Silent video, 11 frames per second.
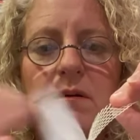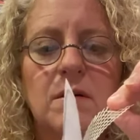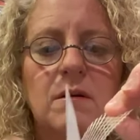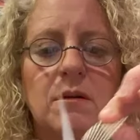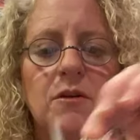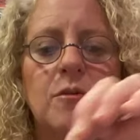
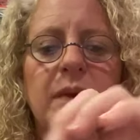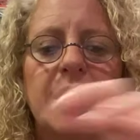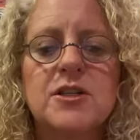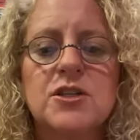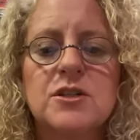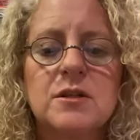your
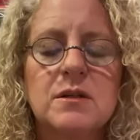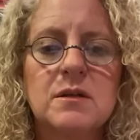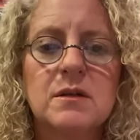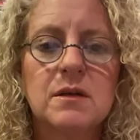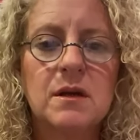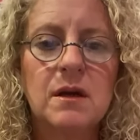mesh.
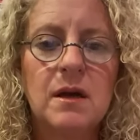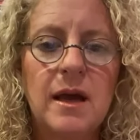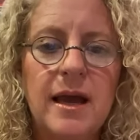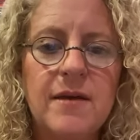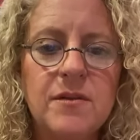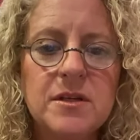
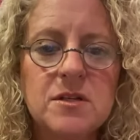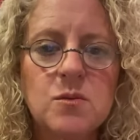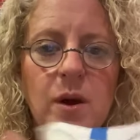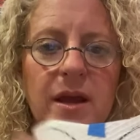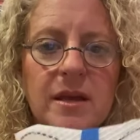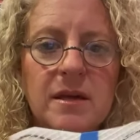And this
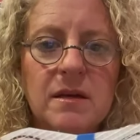way,